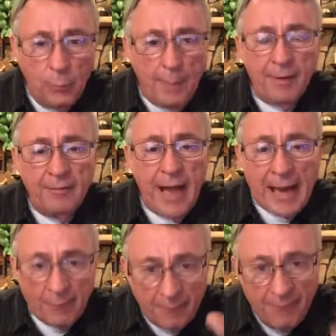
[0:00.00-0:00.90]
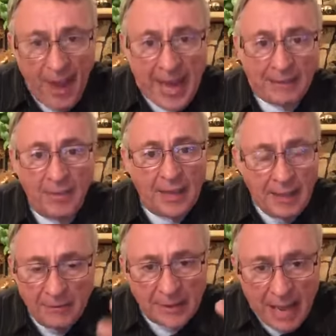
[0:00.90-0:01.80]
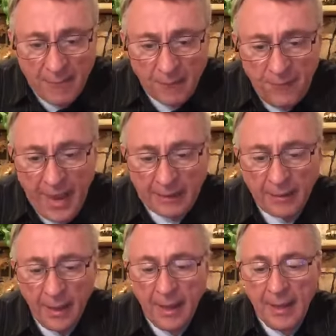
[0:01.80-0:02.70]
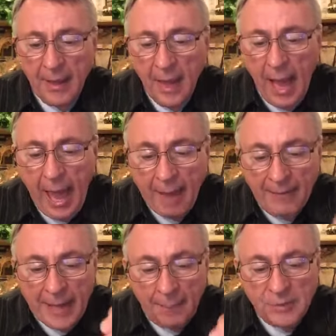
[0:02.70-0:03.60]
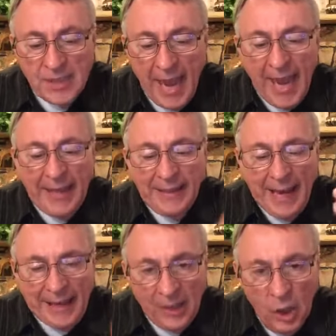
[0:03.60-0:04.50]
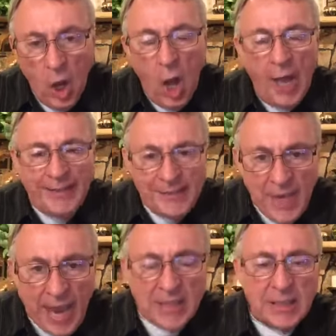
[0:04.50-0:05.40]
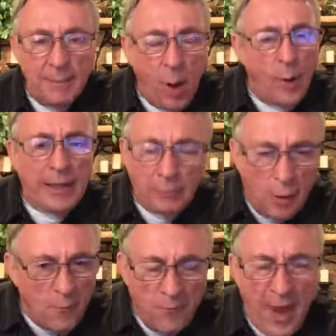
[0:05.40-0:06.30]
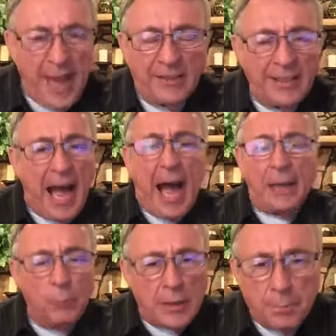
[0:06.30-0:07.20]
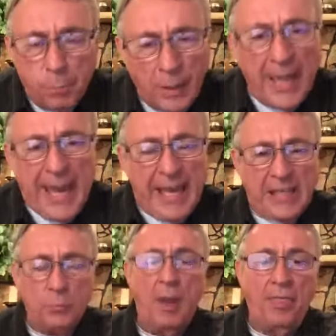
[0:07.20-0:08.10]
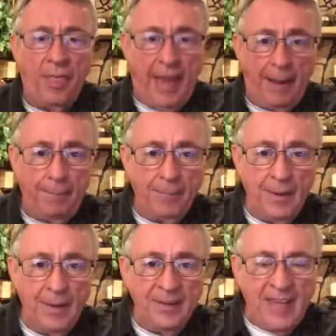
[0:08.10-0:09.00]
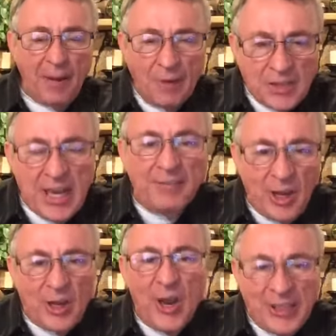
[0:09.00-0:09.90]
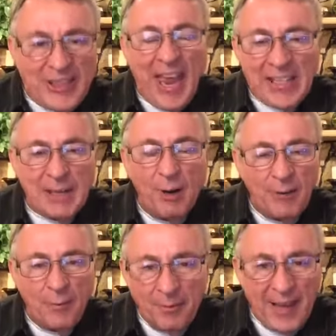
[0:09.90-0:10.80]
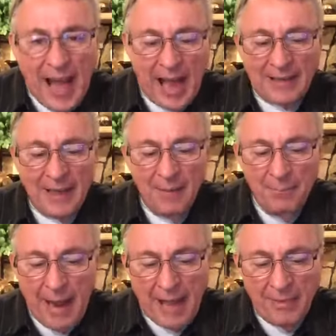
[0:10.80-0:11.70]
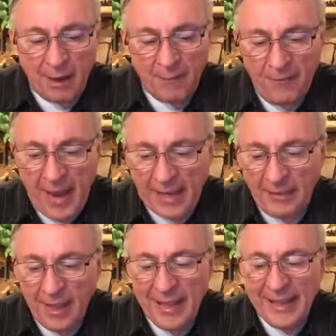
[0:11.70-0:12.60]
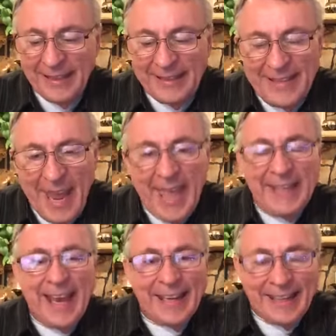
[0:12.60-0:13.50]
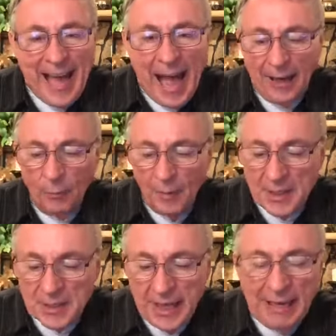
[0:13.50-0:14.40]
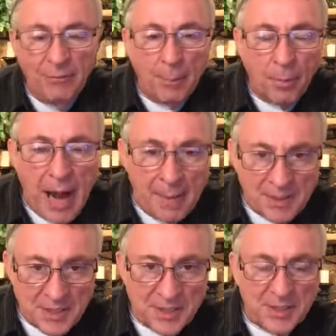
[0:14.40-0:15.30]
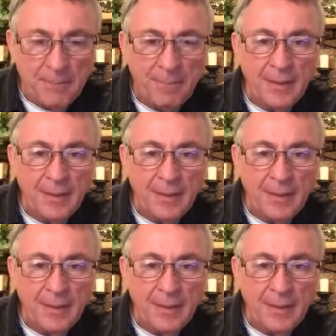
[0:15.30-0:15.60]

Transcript: and women of God of faith, they lived a life of faith. Having obtained a good testimony through faith, God was pleased with them. They received a good testimony from God by their faith, did not receive the promise.